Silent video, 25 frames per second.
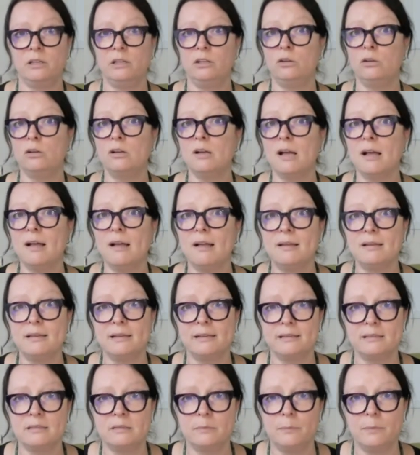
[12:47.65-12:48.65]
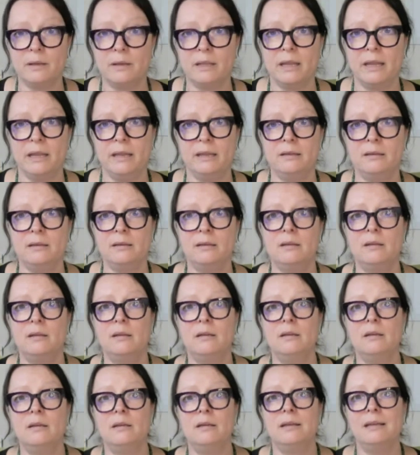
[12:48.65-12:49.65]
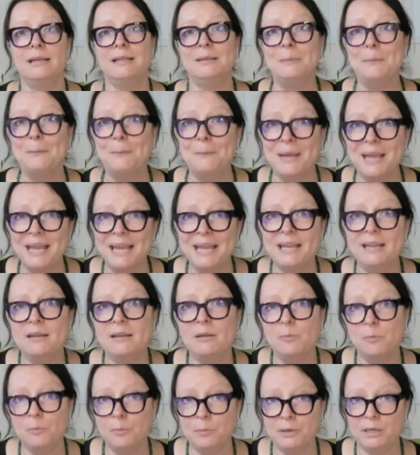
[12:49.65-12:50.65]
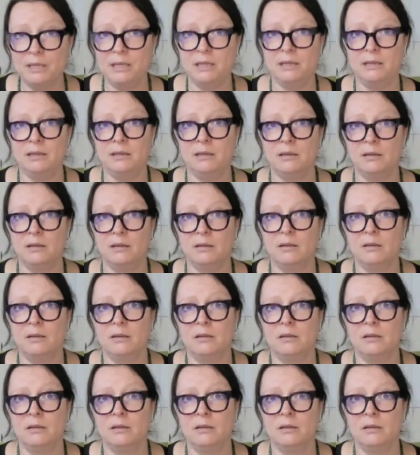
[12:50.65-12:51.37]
that you can't explain, it may be